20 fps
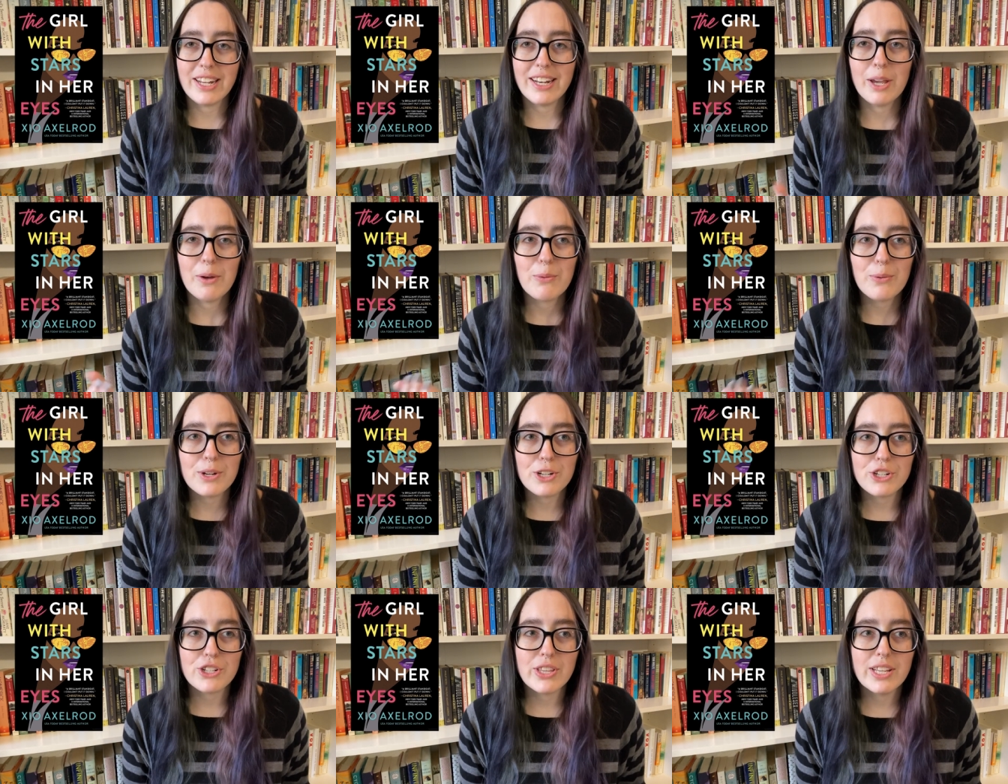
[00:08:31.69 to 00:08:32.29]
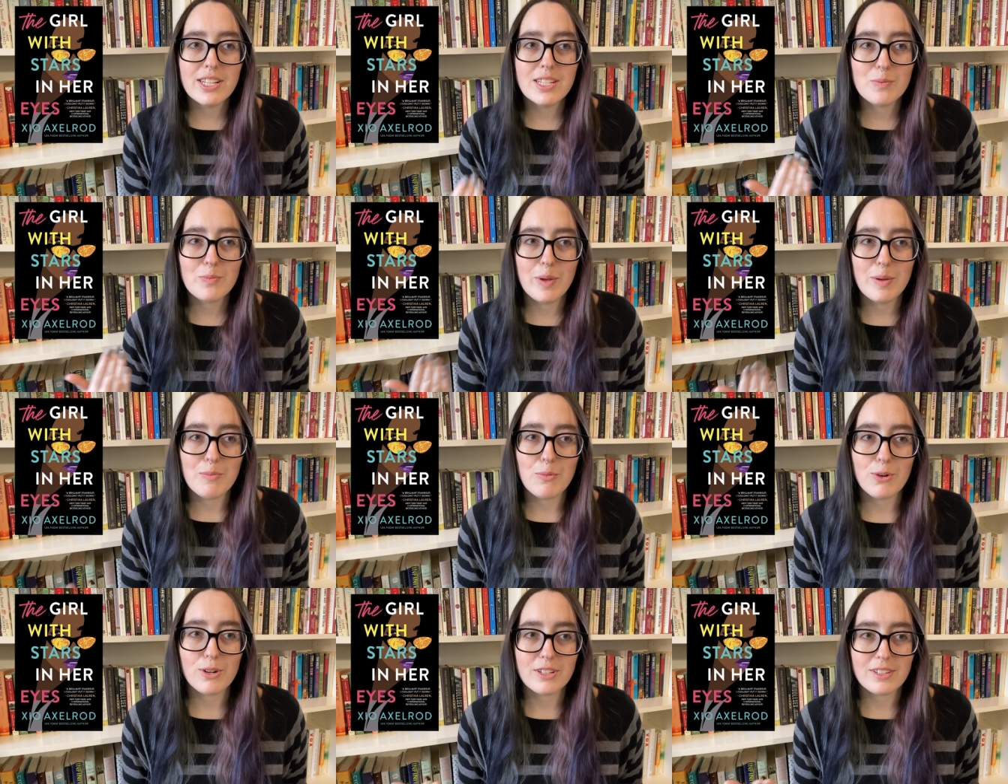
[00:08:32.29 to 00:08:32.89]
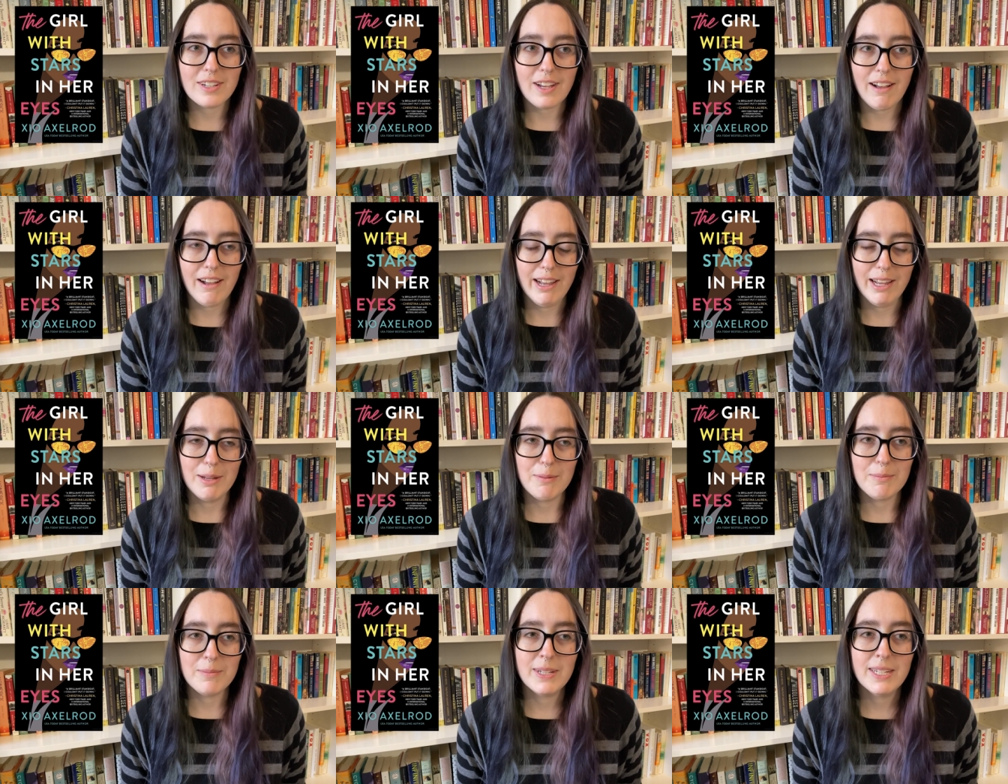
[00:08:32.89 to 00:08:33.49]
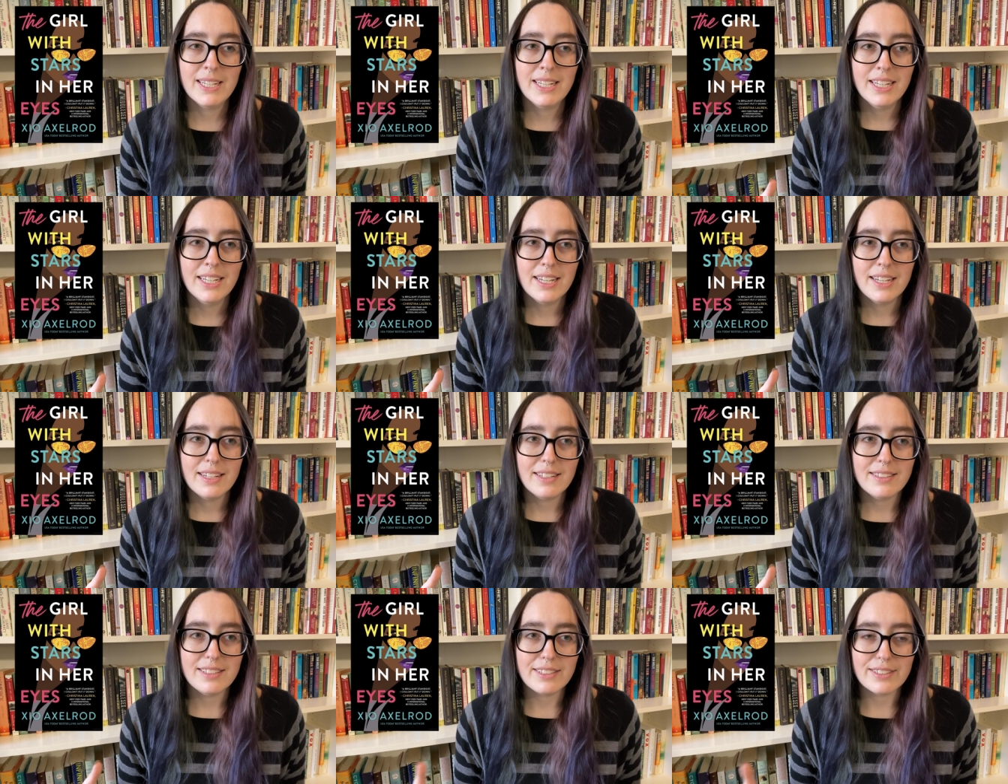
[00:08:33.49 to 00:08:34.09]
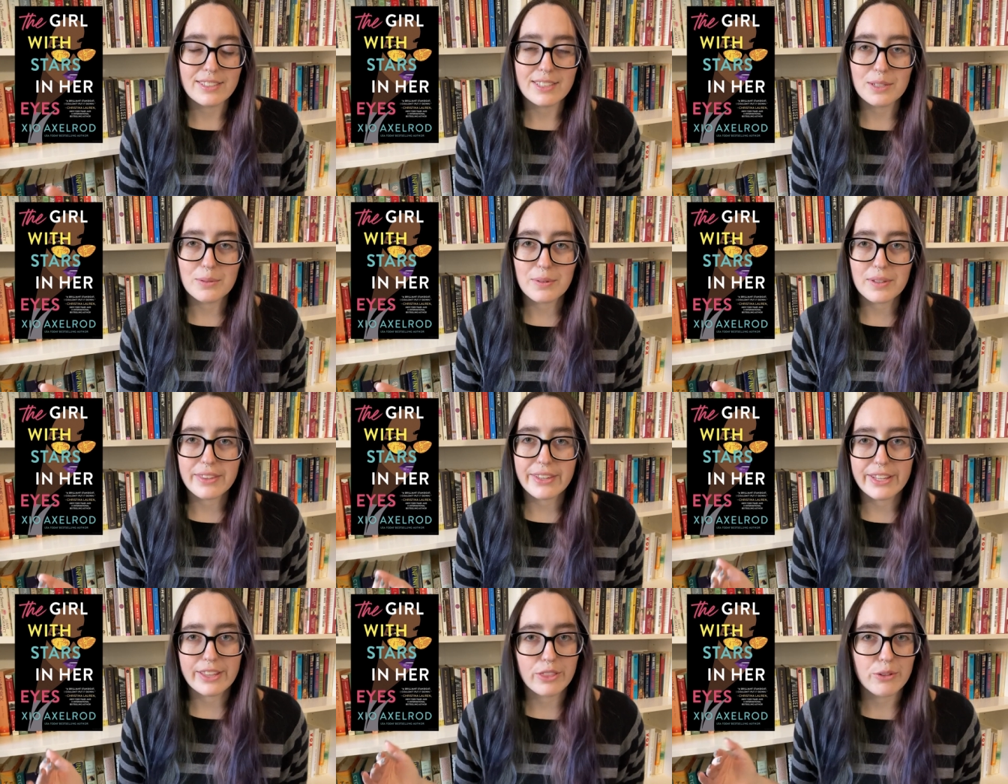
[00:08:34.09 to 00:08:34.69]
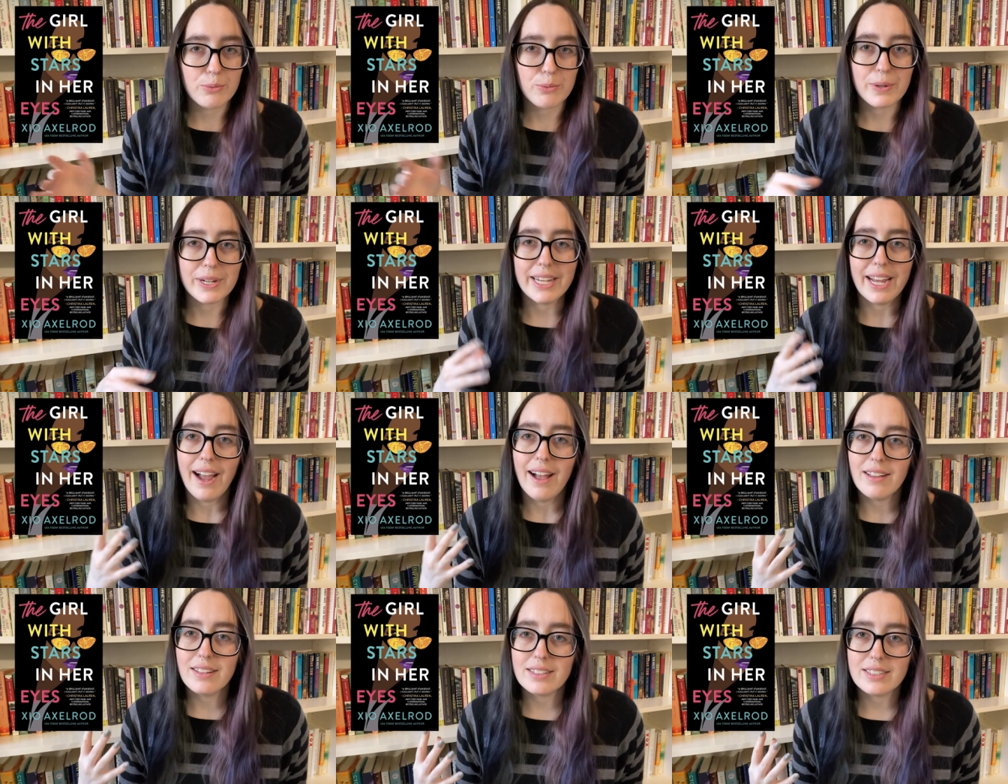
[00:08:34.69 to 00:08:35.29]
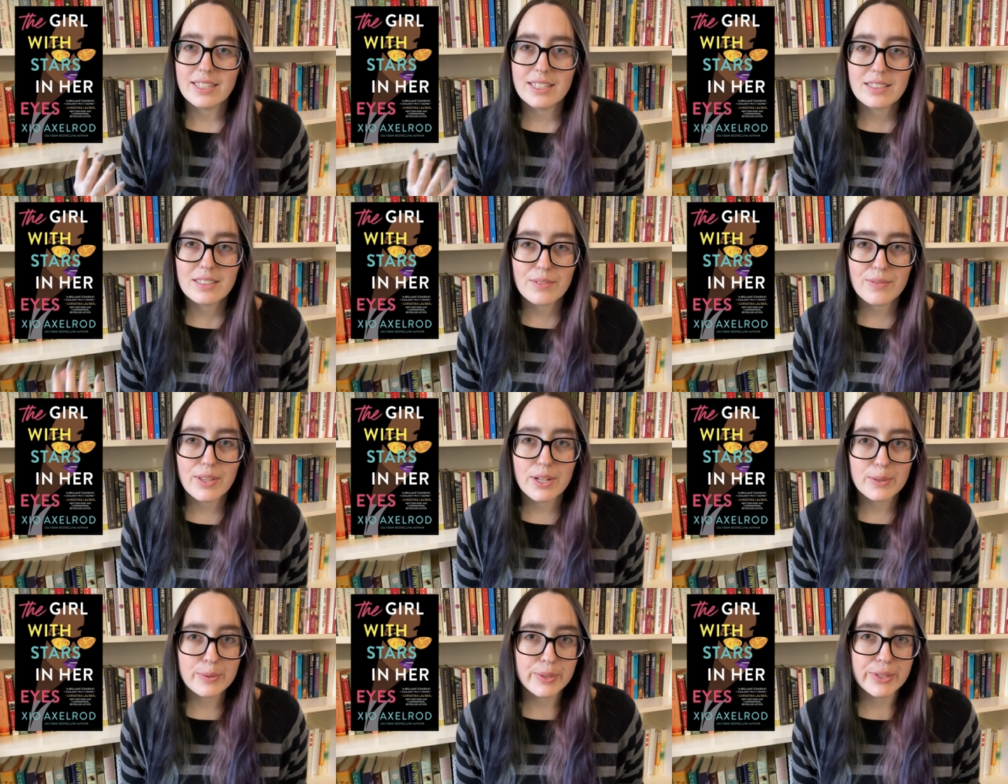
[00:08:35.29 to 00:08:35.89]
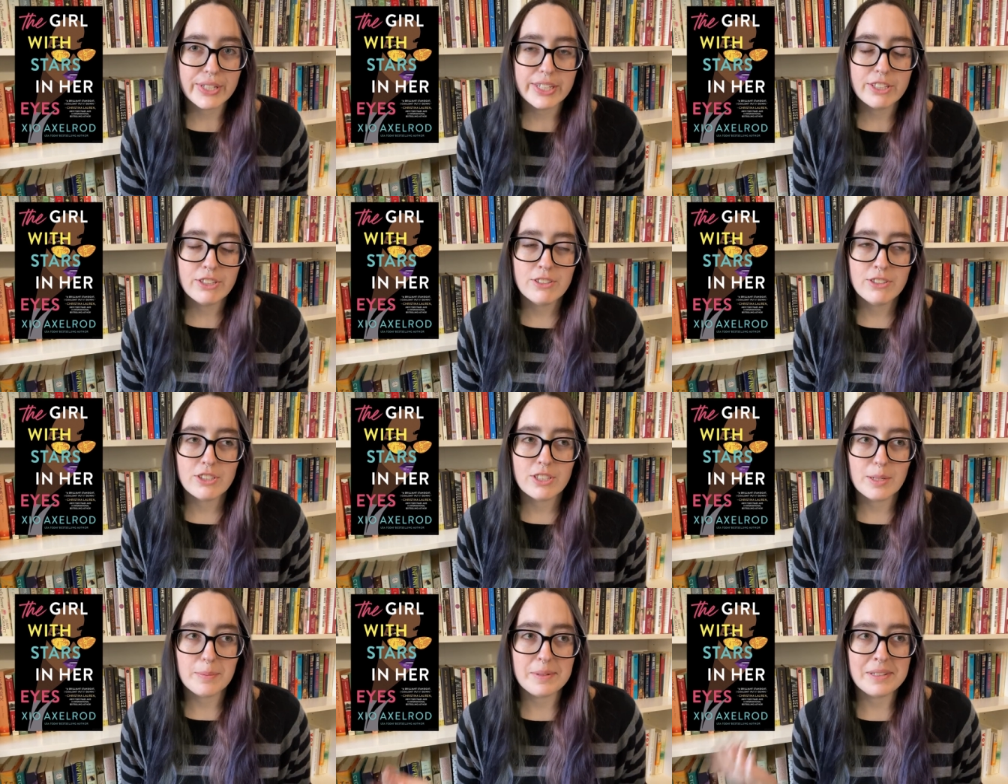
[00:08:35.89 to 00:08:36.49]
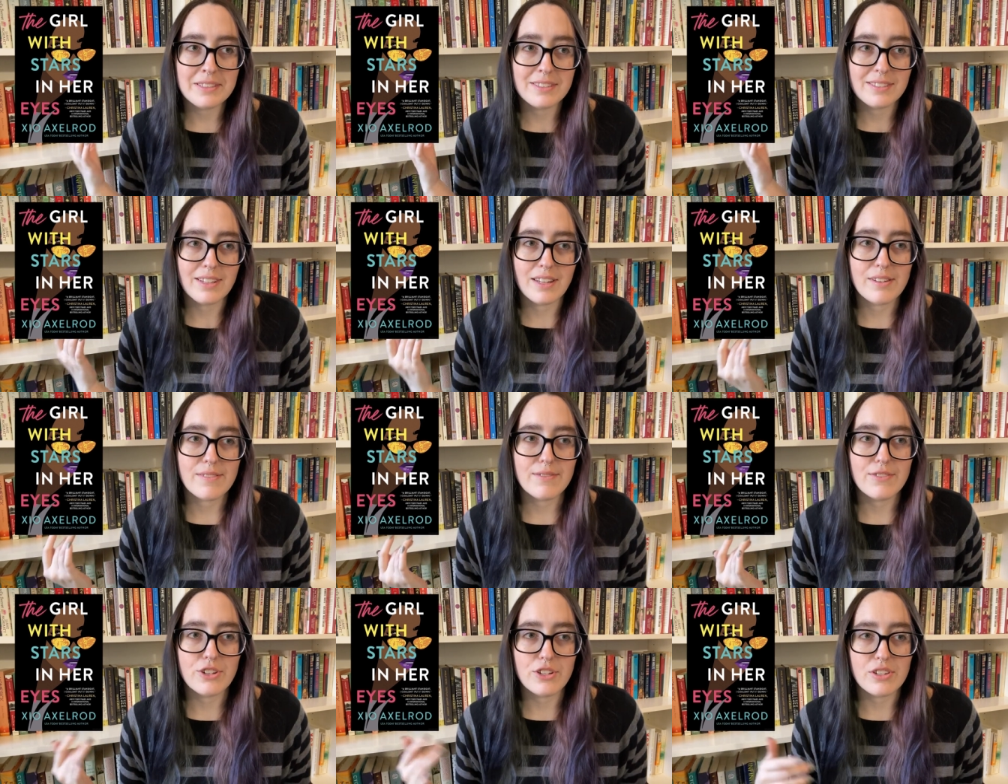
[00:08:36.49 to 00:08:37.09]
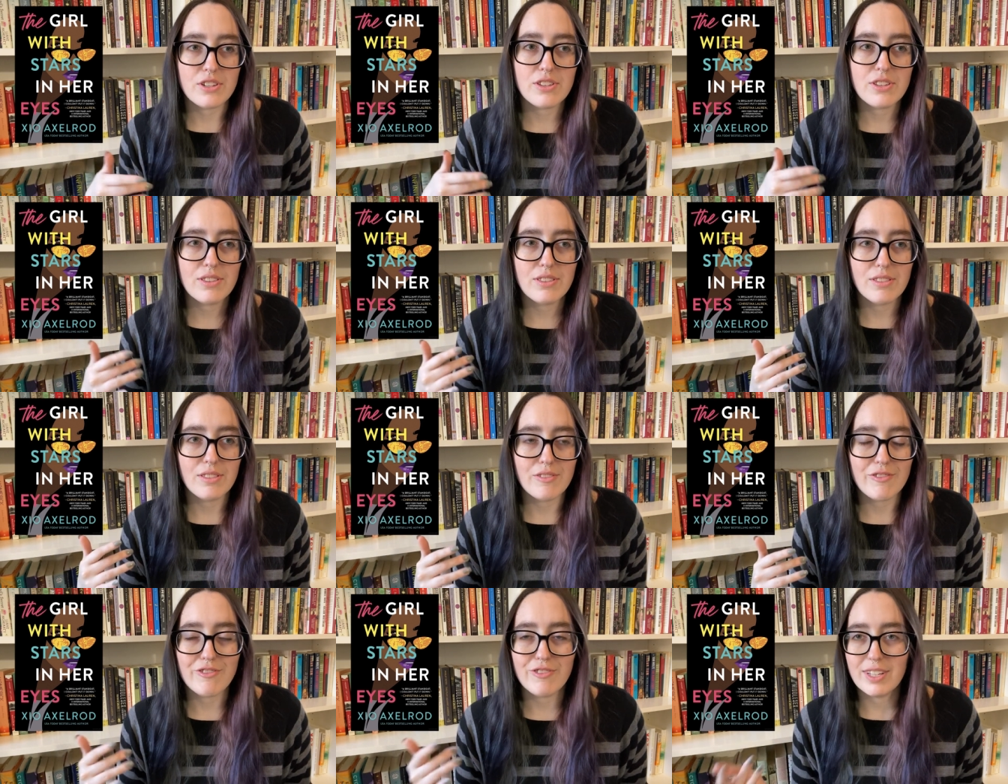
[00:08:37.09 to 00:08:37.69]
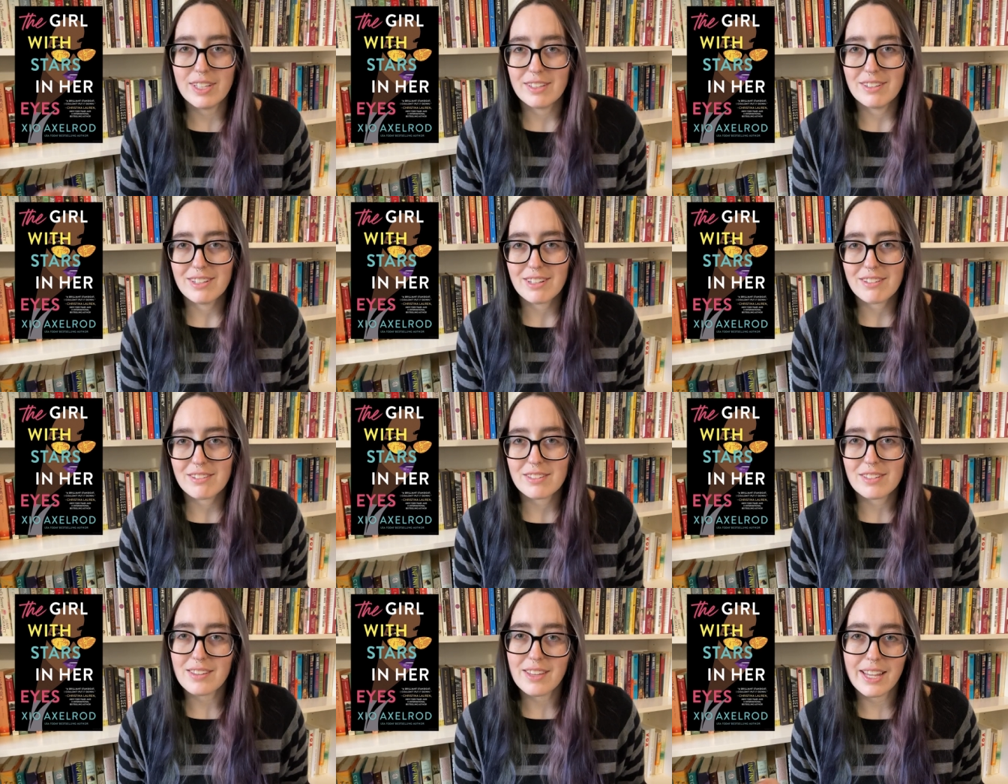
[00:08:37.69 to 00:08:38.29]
And I wish they'd spent more time dealing with like the realities of their relationship instead of just the feelings.